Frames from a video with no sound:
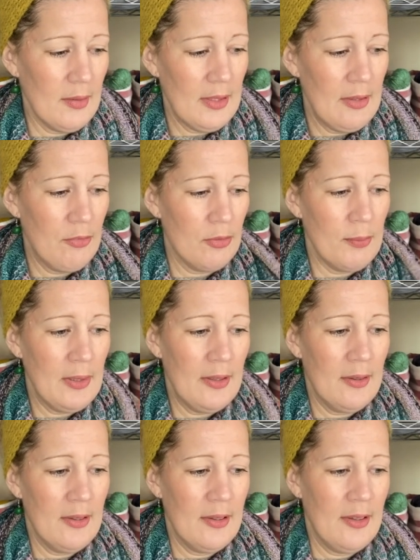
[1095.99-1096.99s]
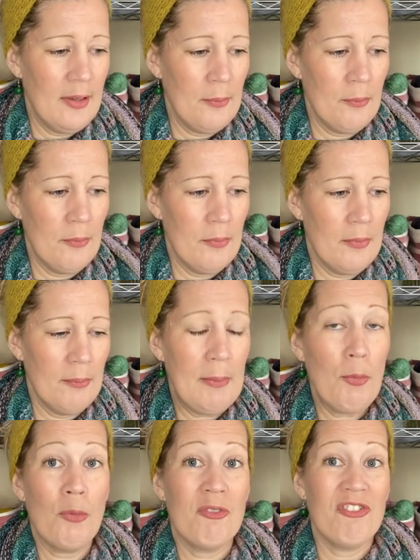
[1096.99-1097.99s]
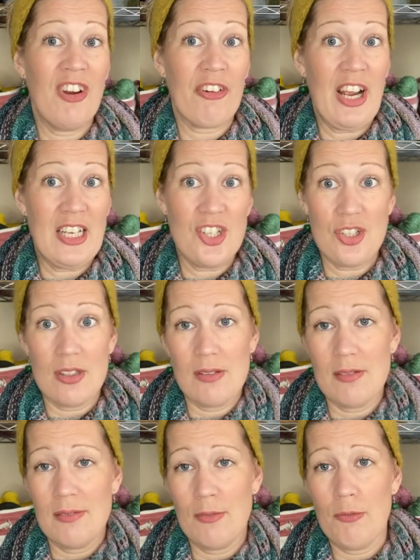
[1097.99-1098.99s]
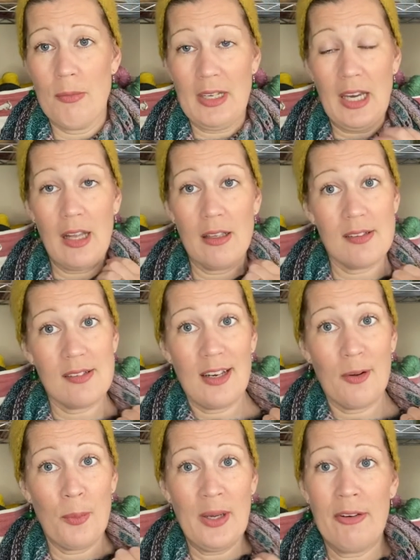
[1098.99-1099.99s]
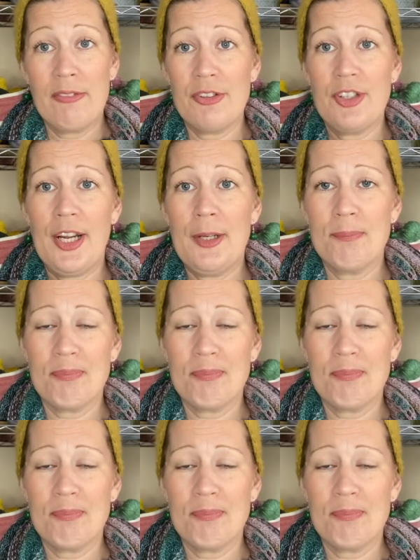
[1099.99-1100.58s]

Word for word: gives me um, a bit more variation, my colors that I wear every day.